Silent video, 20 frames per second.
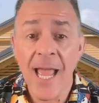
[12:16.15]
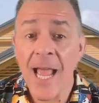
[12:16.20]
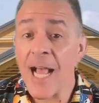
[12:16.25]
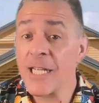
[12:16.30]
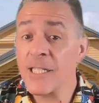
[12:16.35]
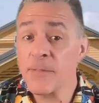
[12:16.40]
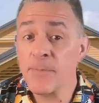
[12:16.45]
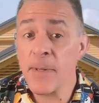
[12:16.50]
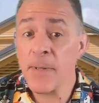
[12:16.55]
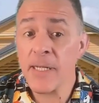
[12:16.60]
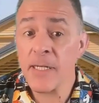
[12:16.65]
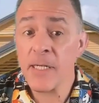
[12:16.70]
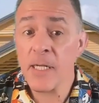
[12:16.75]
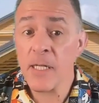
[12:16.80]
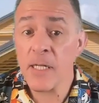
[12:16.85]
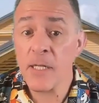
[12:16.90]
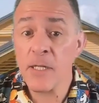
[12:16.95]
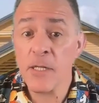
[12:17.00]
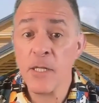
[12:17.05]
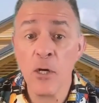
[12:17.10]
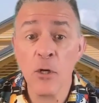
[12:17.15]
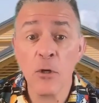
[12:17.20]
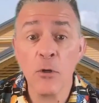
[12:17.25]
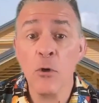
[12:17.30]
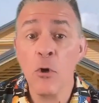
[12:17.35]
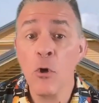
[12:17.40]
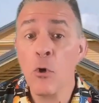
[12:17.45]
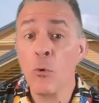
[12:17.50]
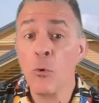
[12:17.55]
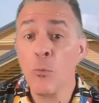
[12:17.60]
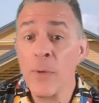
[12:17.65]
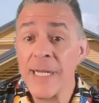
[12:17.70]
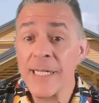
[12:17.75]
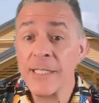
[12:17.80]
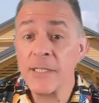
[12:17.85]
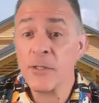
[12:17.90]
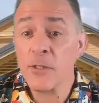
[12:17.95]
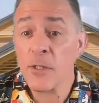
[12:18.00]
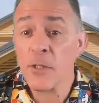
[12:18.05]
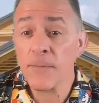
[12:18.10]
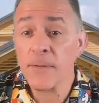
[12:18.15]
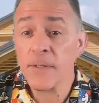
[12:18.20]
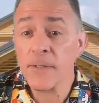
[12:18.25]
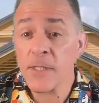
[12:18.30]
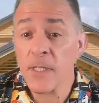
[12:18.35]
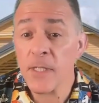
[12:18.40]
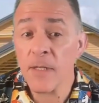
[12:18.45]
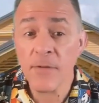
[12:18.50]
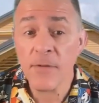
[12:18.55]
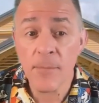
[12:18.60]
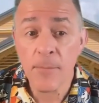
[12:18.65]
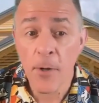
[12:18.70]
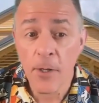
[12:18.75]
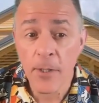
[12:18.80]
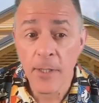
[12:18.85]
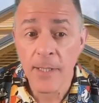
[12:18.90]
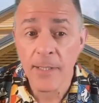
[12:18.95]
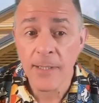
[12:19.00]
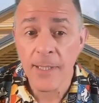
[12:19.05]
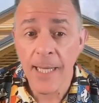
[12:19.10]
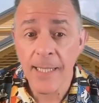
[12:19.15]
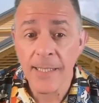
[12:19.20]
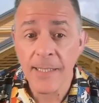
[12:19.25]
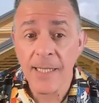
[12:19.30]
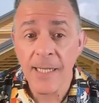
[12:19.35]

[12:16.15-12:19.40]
has been the resurfacing of the parking lot,